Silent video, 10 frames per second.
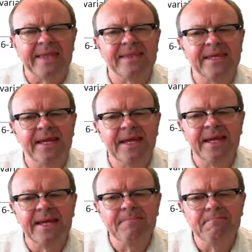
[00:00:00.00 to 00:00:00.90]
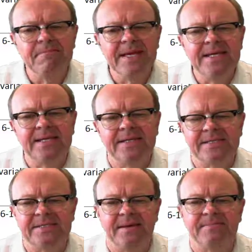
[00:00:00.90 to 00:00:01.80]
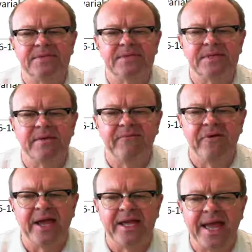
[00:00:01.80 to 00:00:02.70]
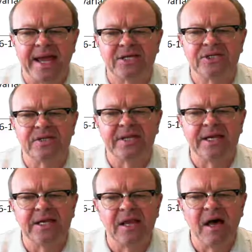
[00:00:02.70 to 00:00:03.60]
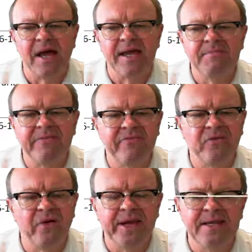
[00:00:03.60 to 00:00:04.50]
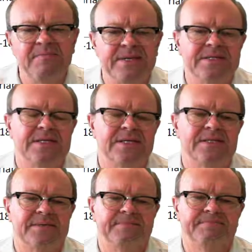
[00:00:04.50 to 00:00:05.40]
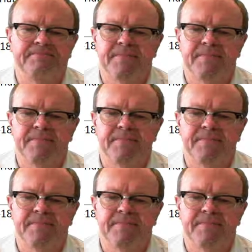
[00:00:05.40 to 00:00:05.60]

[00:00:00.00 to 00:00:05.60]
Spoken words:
at the immediate steps for action that lie before any business.